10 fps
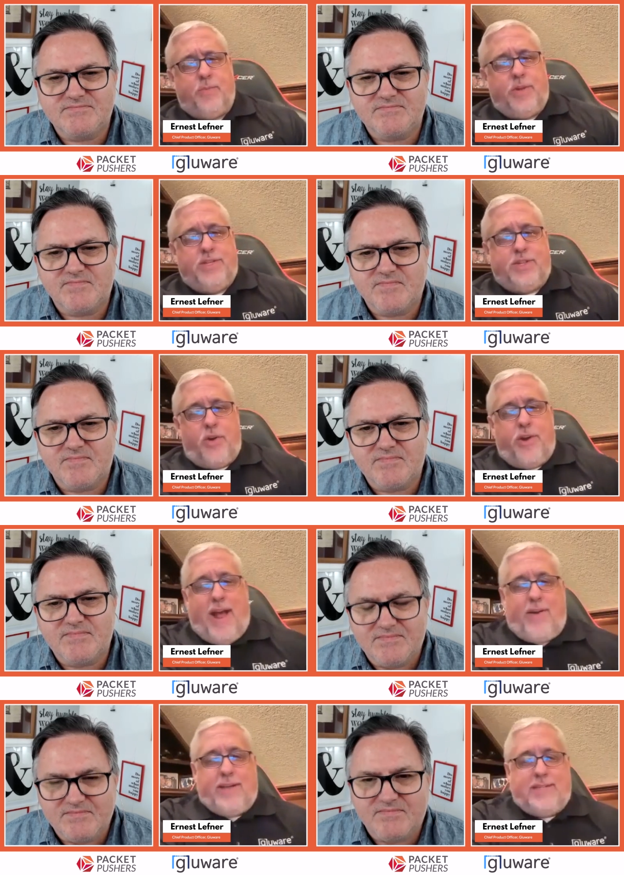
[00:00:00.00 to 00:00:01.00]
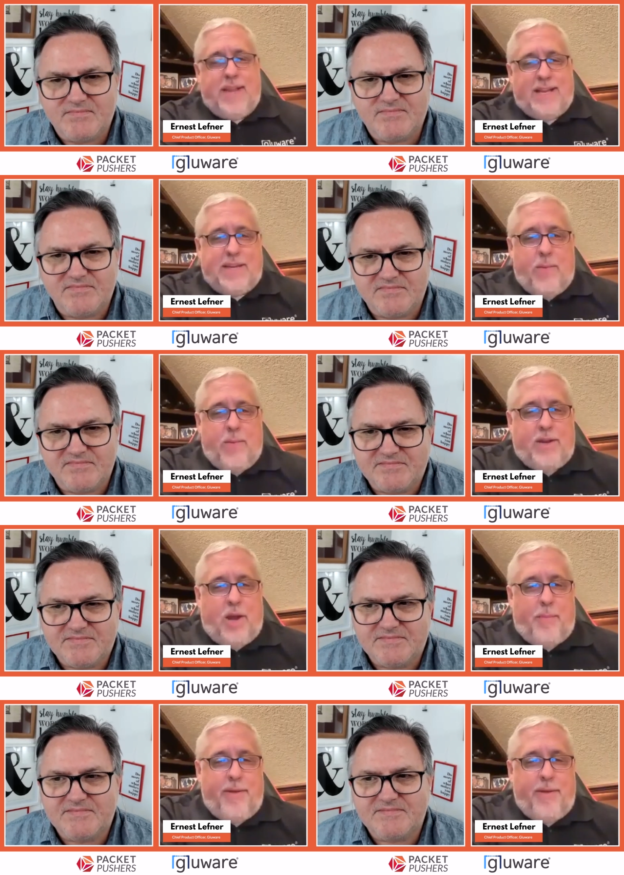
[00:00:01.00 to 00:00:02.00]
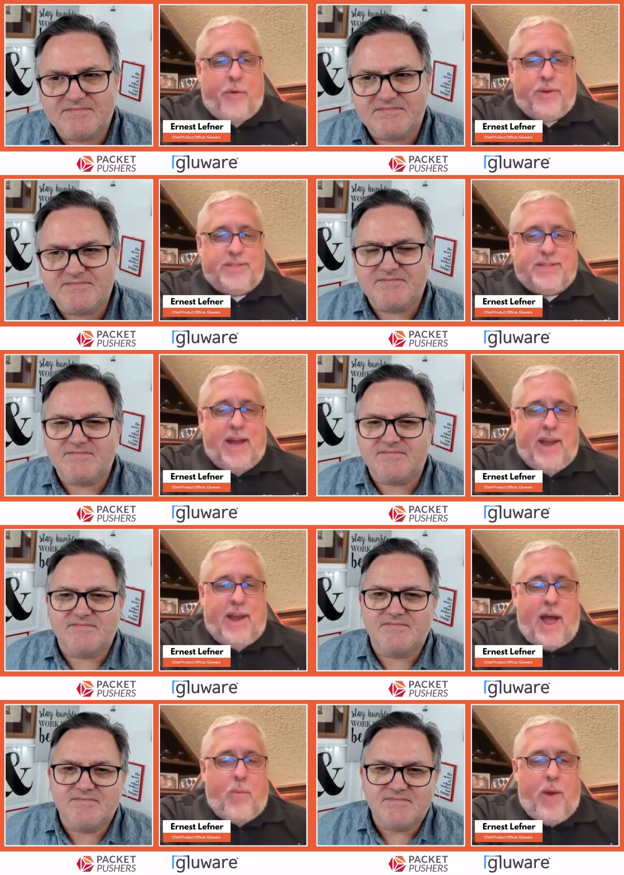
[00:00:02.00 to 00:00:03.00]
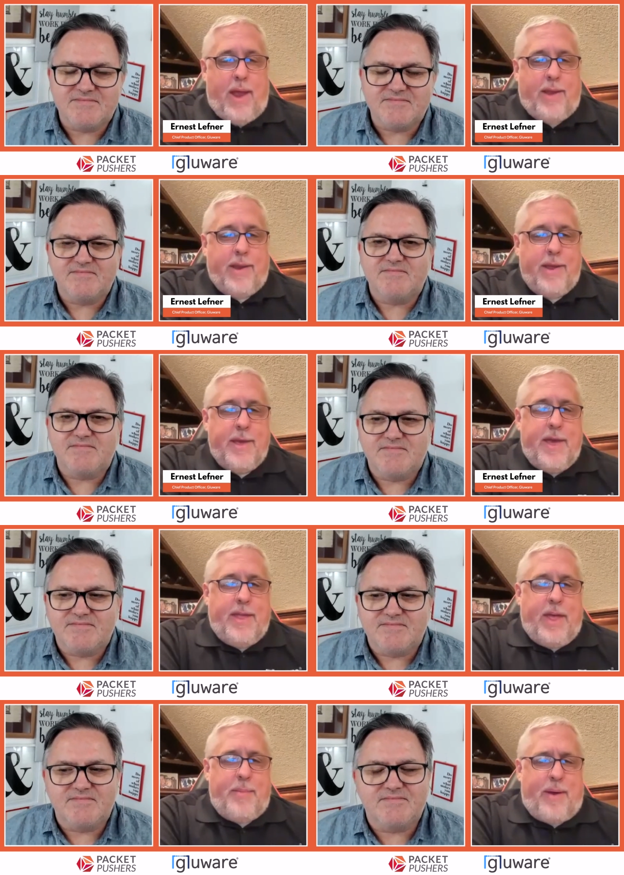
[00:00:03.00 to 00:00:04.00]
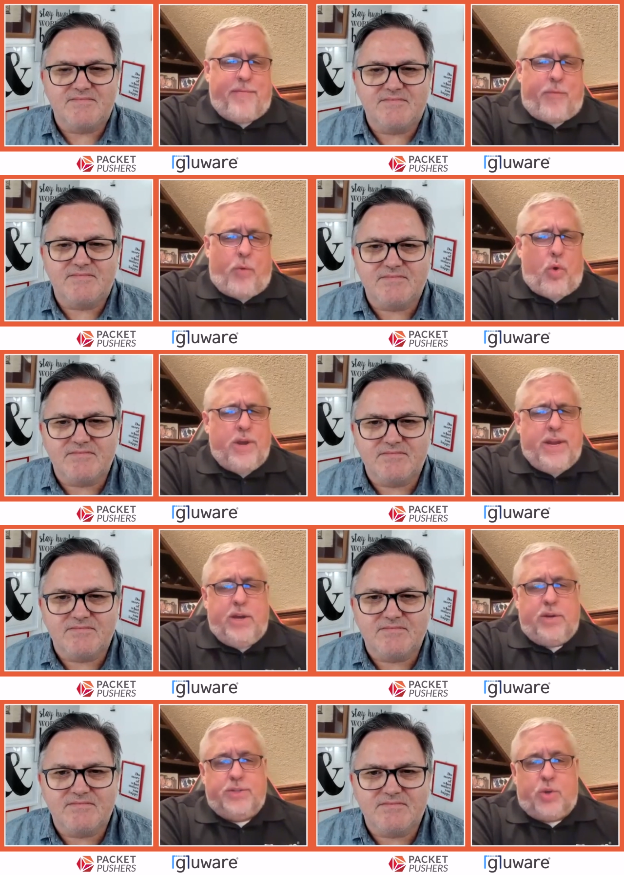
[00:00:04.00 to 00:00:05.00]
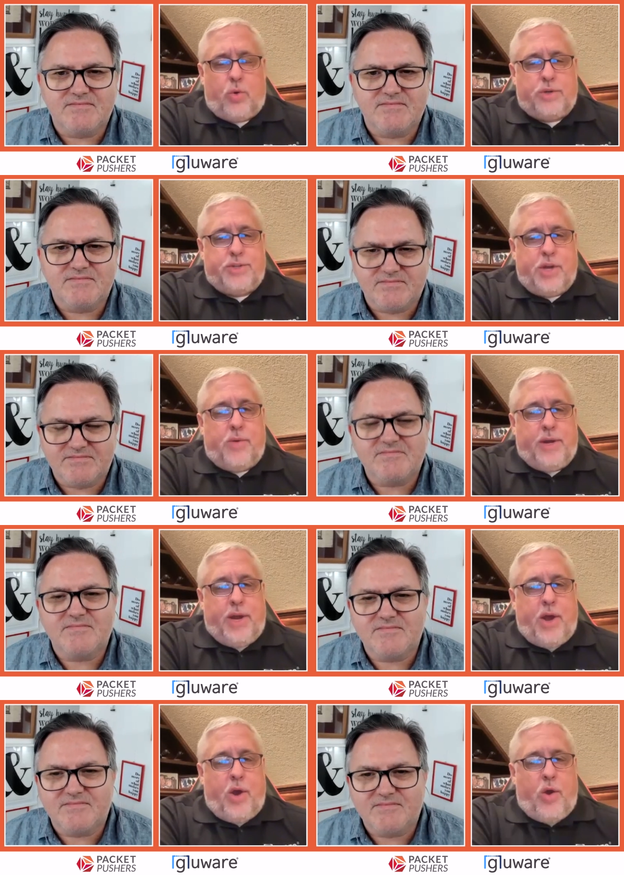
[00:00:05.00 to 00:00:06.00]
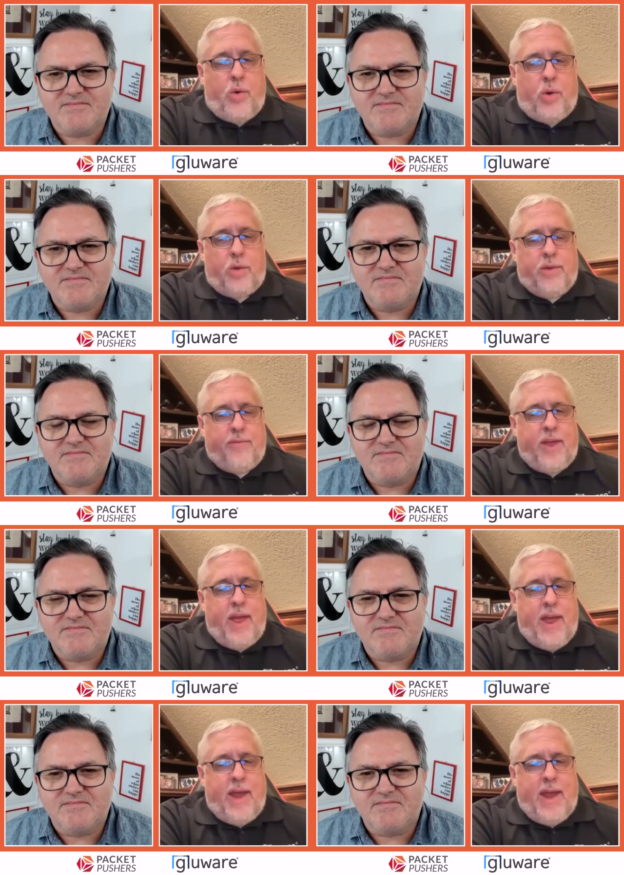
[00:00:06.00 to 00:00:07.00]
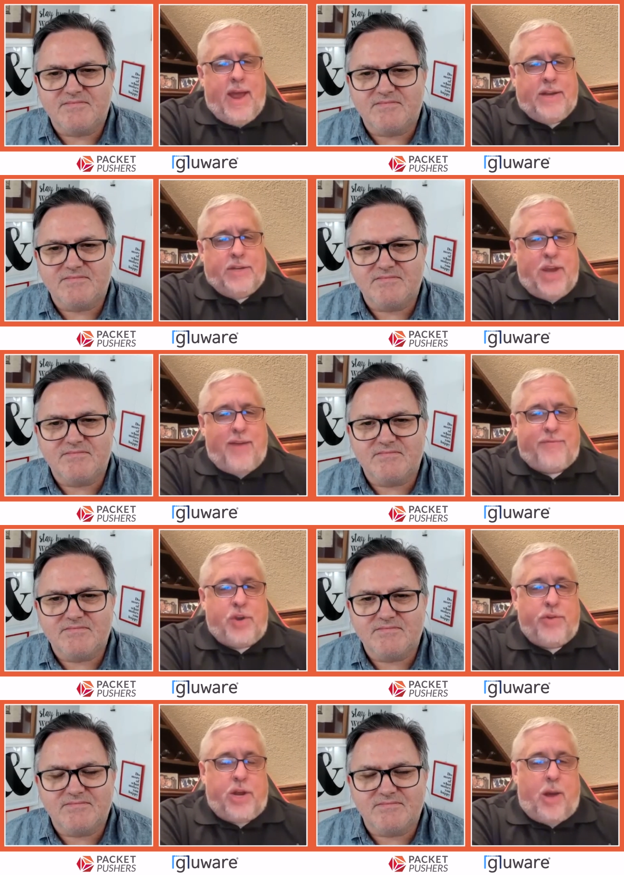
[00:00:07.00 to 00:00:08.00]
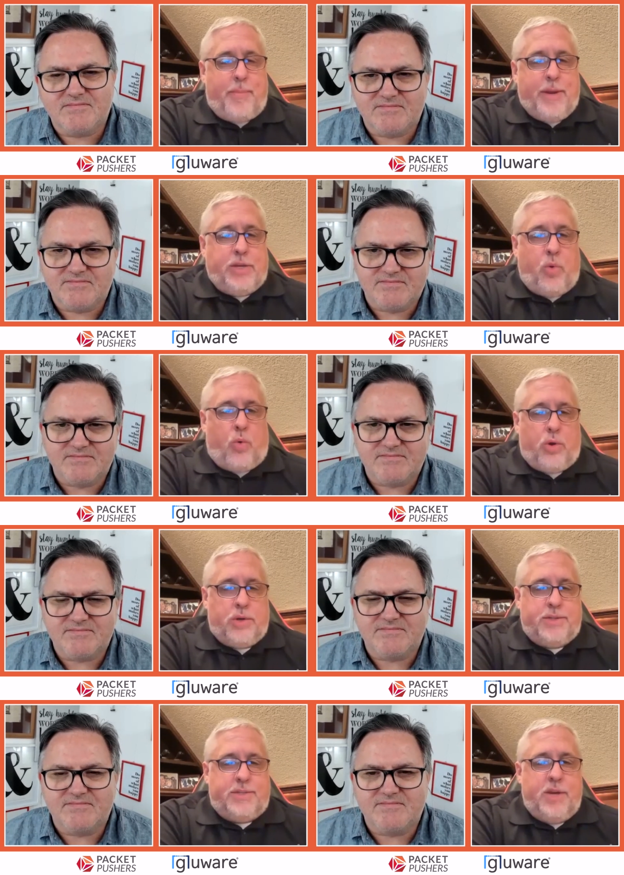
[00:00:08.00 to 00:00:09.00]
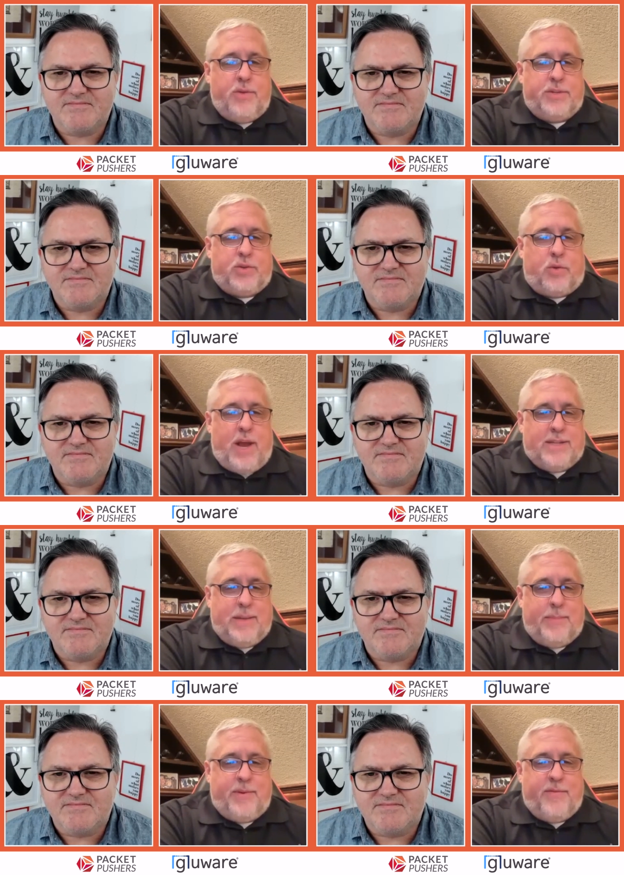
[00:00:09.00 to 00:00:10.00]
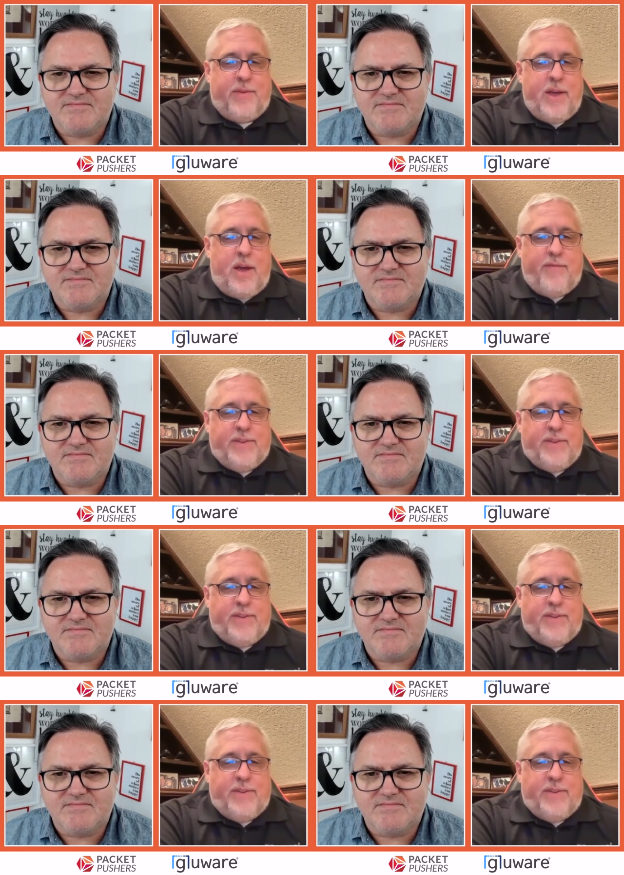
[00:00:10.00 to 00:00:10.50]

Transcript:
Speaker 1: It really started out as an SD WAN company focusing on IWAN. And about four years or so ago, Olivier and Jeff turned the company towards you know this whole concept of of